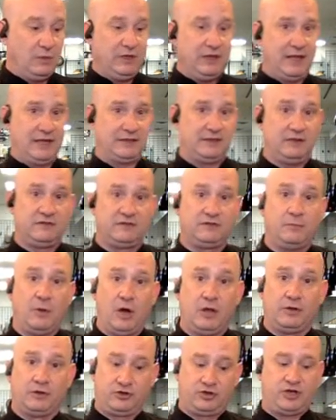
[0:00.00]
like these
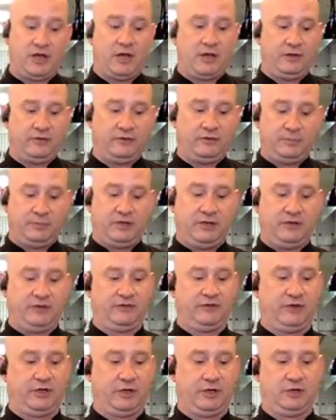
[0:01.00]
smaller shells because
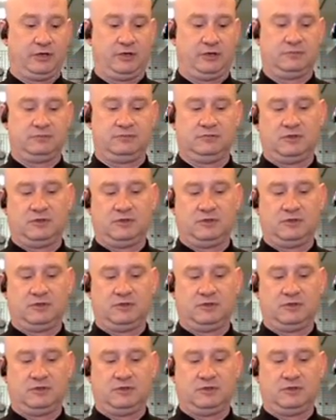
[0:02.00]
they're